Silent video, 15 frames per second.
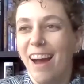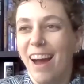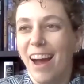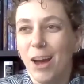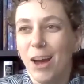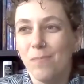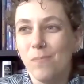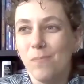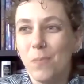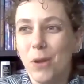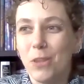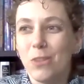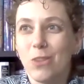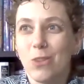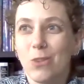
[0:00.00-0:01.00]

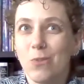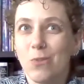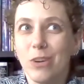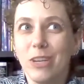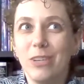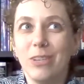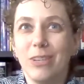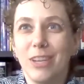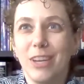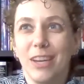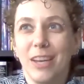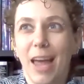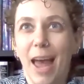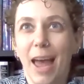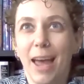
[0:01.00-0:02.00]
but thrilled
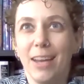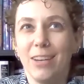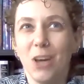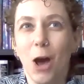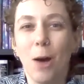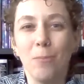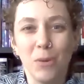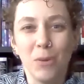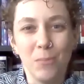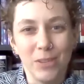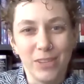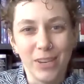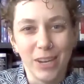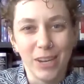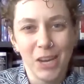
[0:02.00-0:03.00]
and
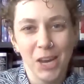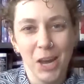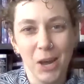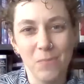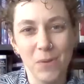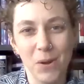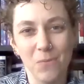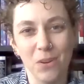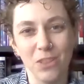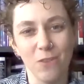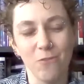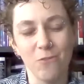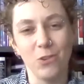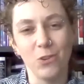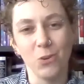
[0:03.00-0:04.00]
optimistic about what
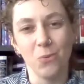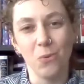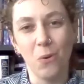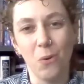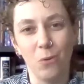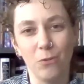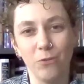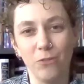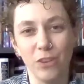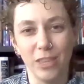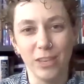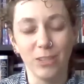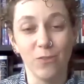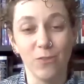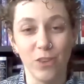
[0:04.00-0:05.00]
the future will hold for
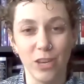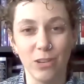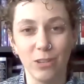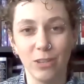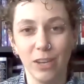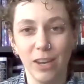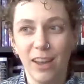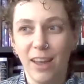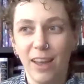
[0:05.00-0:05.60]
this field